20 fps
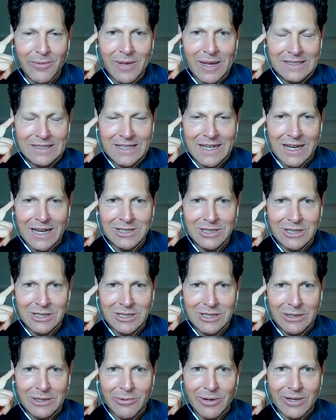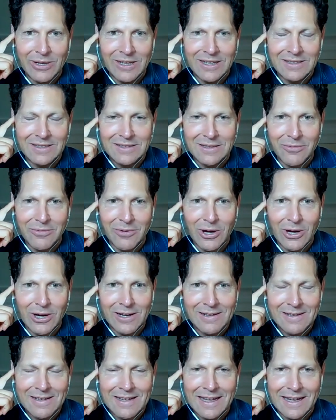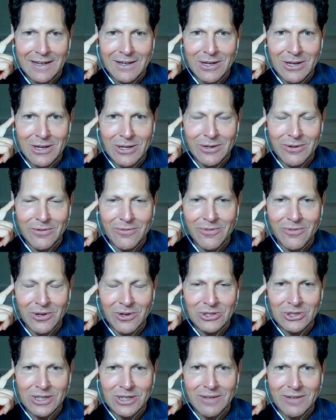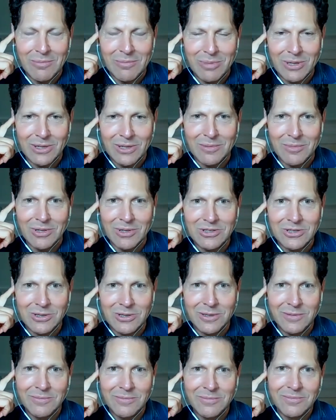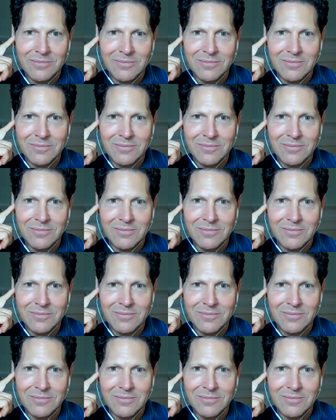education and awareness of our kind of new version of the beer commercial.